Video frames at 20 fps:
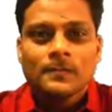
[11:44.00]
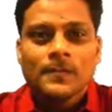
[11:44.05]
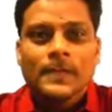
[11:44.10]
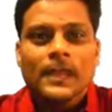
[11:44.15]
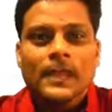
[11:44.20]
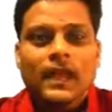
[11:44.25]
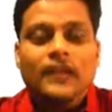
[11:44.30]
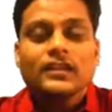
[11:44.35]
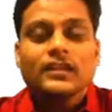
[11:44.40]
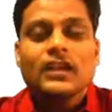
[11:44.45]

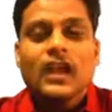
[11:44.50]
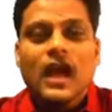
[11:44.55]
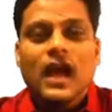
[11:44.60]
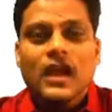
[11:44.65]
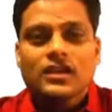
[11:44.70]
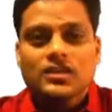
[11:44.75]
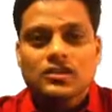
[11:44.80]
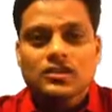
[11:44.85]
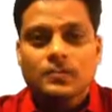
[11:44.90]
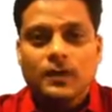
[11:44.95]
And the
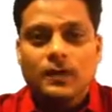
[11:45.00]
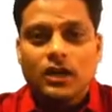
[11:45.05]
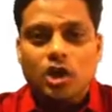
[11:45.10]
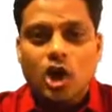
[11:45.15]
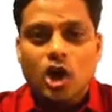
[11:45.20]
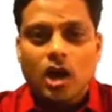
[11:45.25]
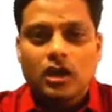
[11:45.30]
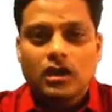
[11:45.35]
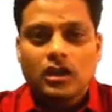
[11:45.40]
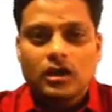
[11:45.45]
last but
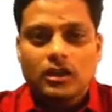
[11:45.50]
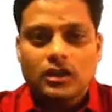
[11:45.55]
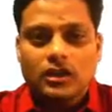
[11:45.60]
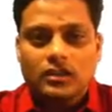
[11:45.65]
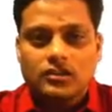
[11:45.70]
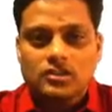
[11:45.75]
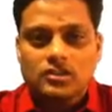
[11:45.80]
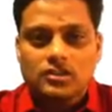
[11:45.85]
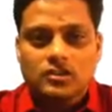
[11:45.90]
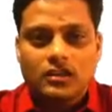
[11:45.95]
not the
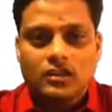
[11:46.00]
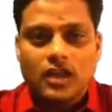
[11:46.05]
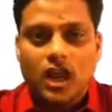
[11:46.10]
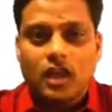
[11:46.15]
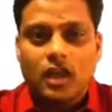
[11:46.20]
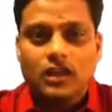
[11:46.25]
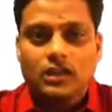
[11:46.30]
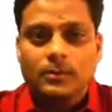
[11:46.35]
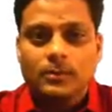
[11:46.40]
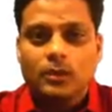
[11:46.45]
least, the
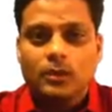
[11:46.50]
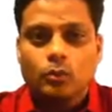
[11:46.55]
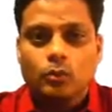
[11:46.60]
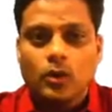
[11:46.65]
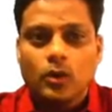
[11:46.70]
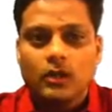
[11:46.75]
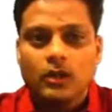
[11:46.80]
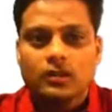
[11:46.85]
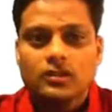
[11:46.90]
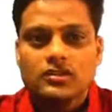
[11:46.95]
ultimate
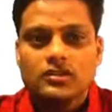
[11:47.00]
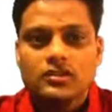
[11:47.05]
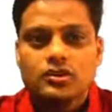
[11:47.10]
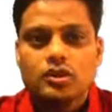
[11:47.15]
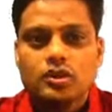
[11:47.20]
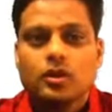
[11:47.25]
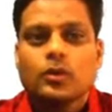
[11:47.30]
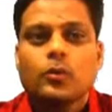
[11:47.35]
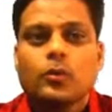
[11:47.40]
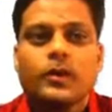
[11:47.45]
one. This is
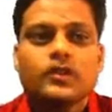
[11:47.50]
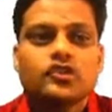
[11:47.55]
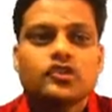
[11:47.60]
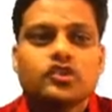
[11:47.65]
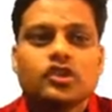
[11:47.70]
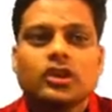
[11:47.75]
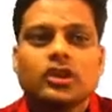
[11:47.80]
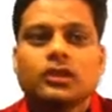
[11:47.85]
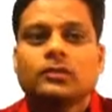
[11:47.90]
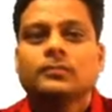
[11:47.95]
your
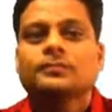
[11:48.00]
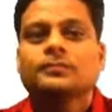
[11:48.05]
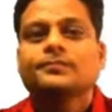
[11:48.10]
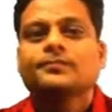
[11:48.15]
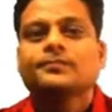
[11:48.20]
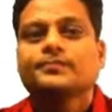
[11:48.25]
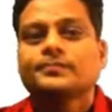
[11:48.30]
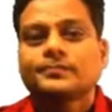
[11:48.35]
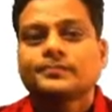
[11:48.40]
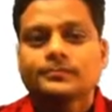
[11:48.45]
question.
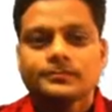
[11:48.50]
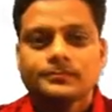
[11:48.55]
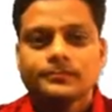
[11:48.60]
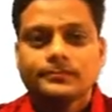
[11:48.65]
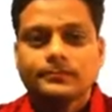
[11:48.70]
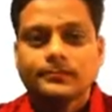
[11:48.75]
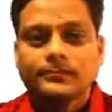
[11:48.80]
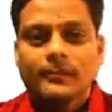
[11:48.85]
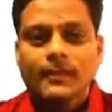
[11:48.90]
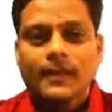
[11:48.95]

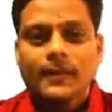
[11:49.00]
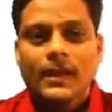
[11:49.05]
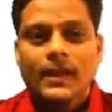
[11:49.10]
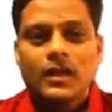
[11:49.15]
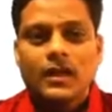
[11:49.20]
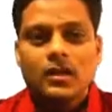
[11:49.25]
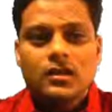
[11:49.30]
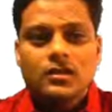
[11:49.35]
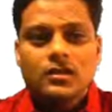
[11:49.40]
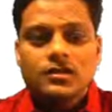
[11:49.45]

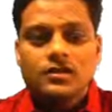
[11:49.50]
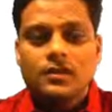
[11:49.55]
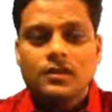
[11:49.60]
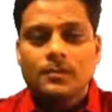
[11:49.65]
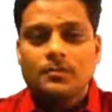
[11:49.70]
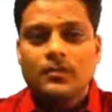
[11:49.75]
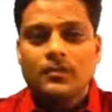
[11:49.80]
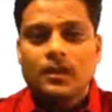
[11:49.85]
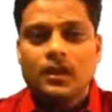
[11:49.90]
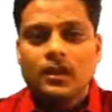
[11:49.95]

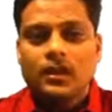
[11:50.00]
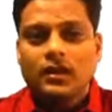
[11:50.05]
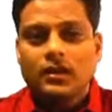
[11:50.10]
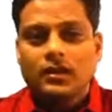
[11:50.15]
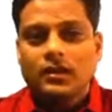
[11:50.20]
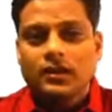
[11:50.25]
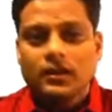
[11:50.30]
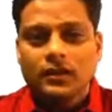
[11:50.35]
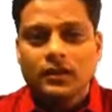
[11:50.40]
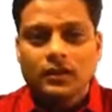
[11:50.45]

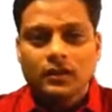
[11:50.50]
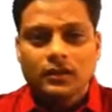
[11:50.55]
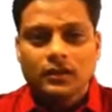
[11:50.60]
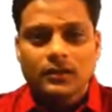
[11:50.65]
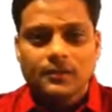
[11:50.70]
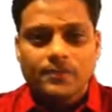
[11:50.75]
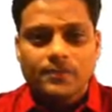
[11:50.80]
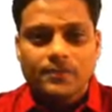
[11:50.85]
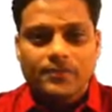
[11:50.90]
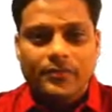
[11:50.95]
Something
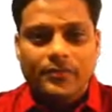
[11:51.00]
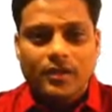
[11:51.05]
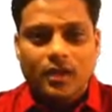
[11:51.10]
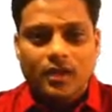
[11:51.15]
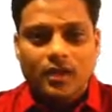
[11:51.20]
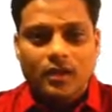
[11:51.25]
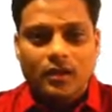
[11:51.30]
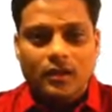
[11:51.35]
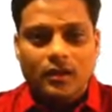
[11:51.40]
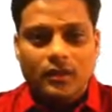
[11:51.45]

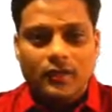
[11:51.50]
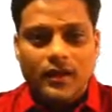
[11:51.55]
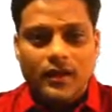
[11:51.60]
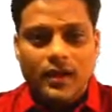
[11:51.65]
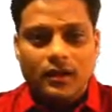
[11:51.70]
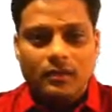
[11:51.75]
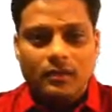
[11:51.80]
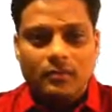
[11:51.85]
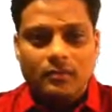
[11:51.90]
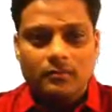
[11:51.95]

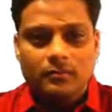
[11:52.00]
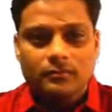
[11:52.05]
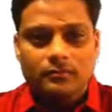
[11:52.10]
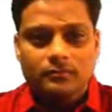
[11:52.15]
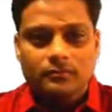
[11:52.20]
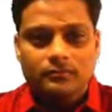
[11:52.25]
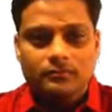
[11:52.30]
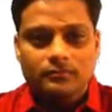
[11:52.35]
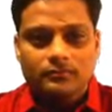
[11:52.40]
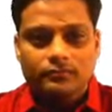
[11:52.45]
that
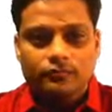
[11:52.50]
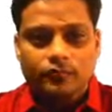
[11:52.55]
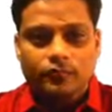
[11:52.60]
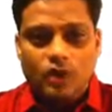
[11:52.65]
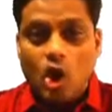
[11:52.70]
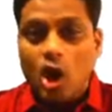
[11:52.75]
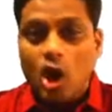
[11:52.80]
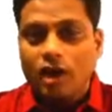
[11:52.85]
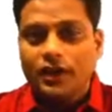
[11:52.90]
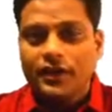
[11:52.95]
we
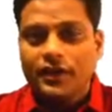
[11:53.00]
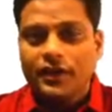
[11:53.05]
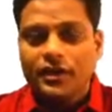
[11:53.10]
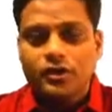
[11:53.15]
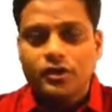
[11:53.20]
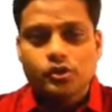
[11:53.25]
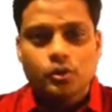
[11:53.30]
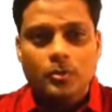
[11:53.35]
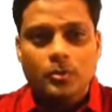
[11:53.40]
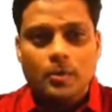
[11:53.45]
all
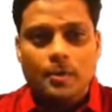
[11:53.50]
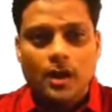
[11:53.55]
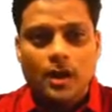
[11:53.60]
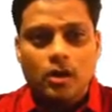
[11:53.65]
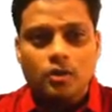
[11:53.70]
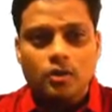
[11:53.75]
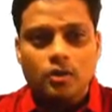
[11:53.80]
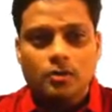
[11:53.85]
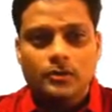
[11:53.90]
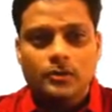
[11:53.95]
Indians should be proud of.